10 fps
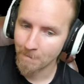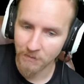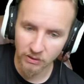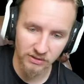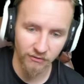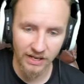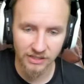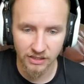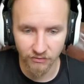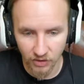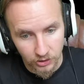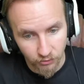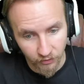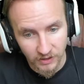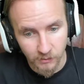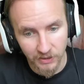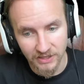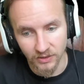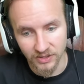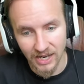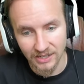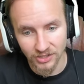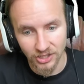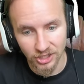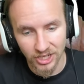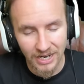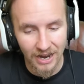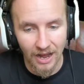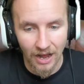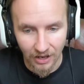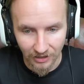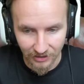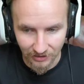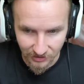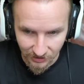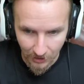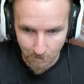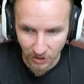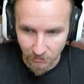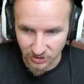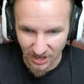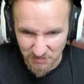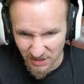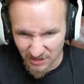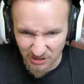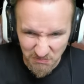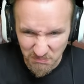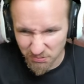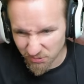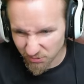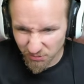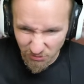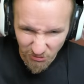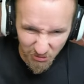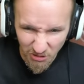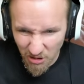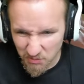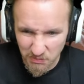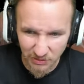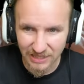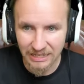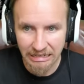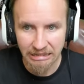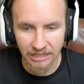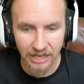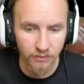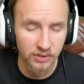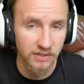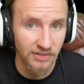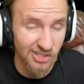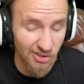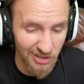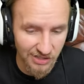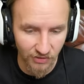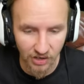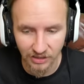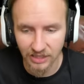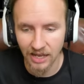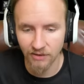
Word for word: those effective traverse speeds on Tanks GG are likely to get pumped up to probably near the levels of a Stridsvagn K,